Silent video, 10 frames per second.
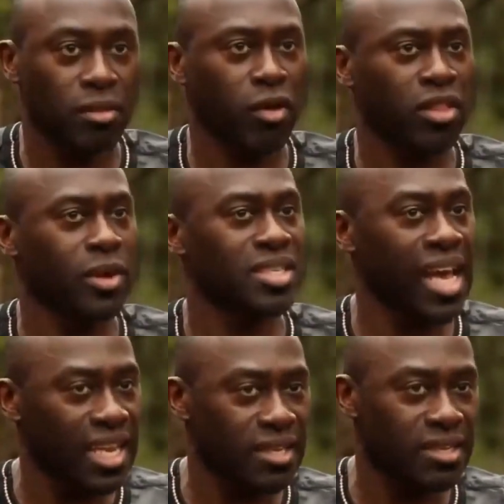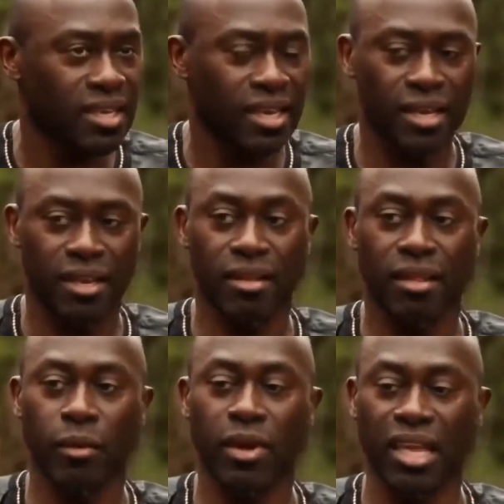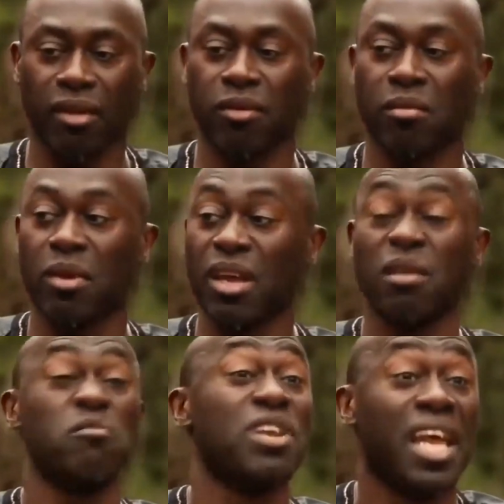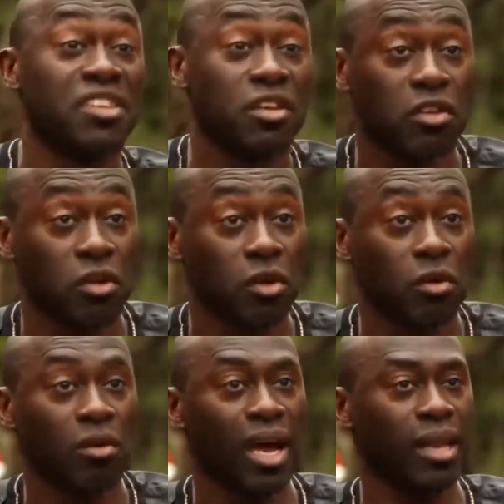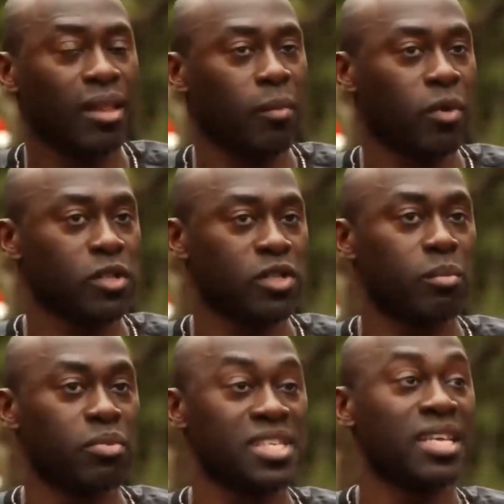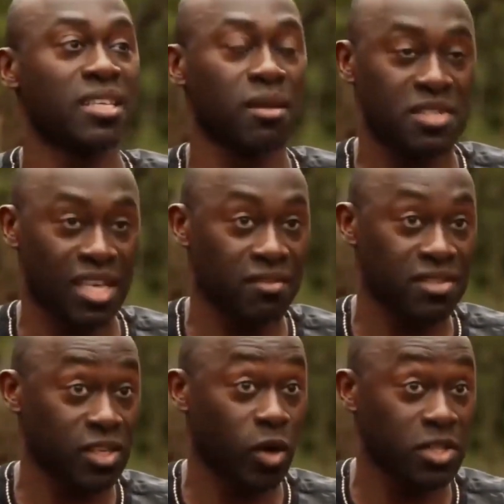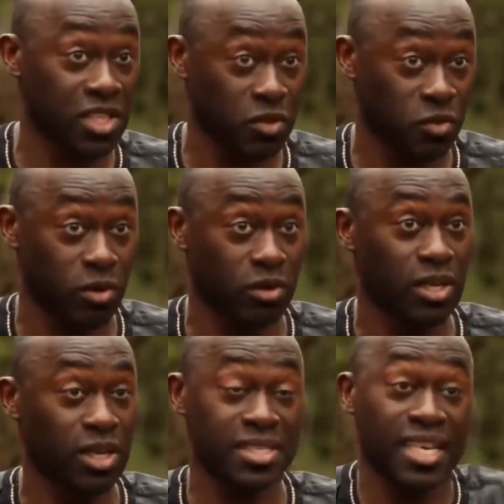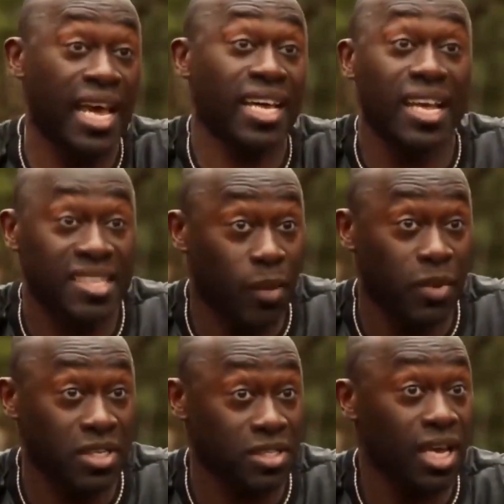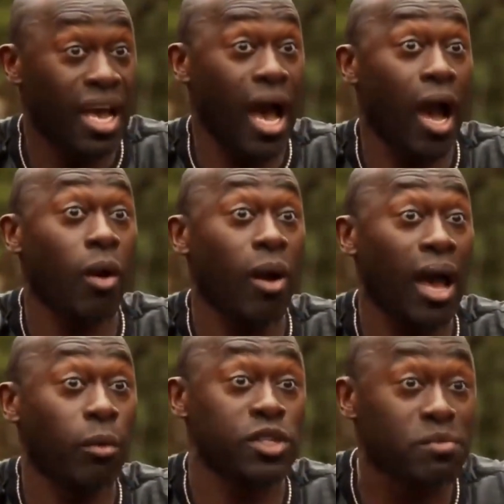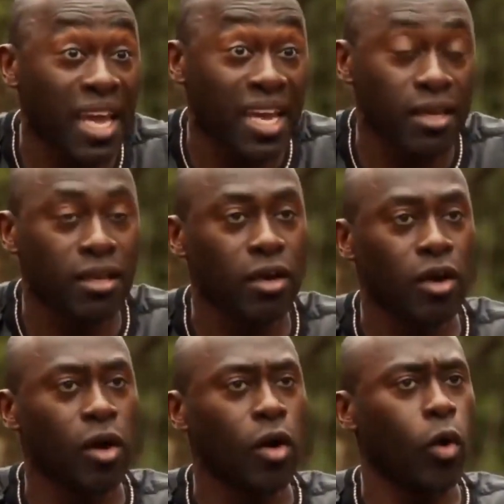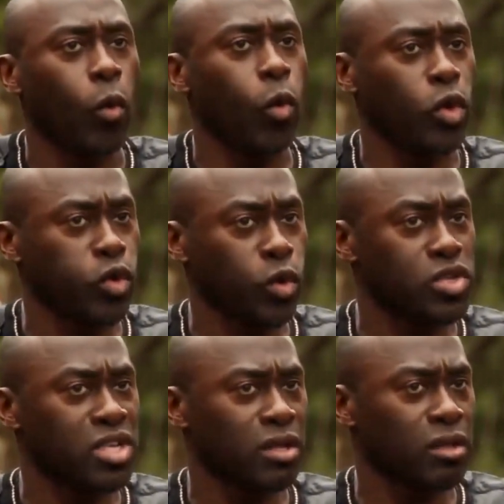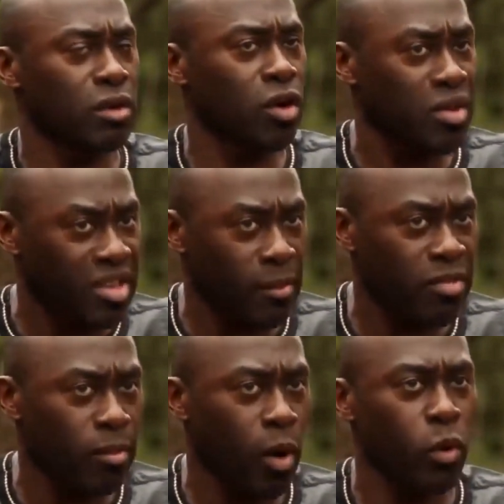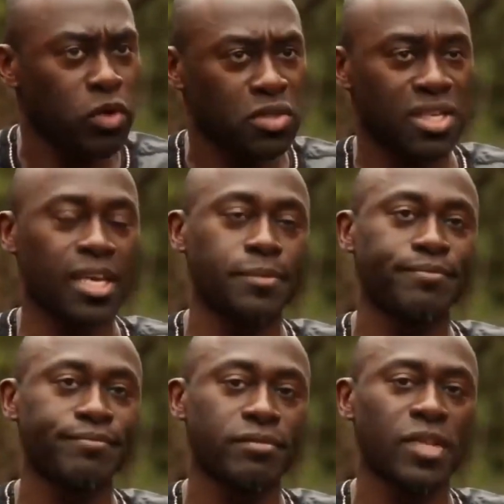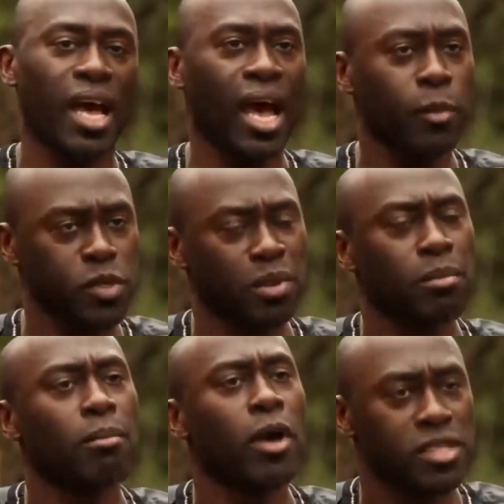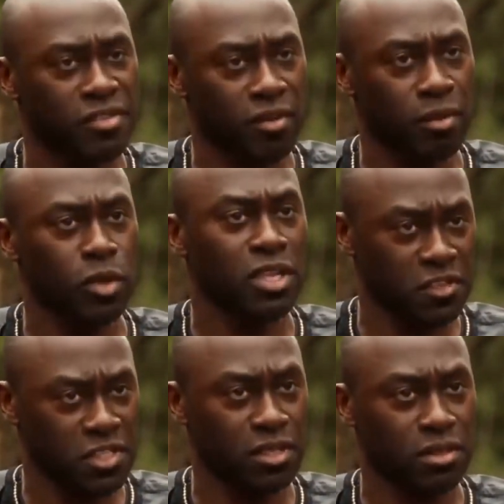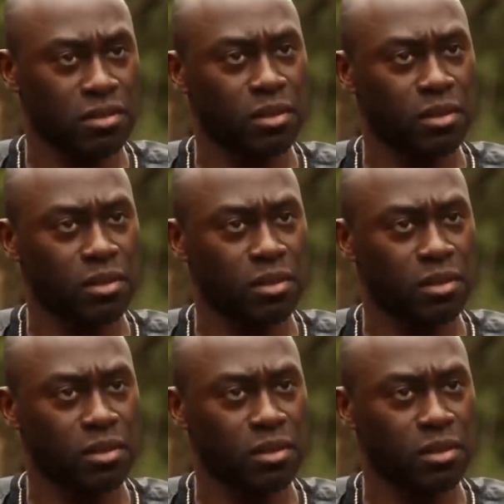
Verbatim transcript: thought they were talented and they were even related to you, and that person presented themselves as a homosexual, said, I can't help it, it's how I was made. Would you still condemn them, or would you say, I must be merciful, munificent,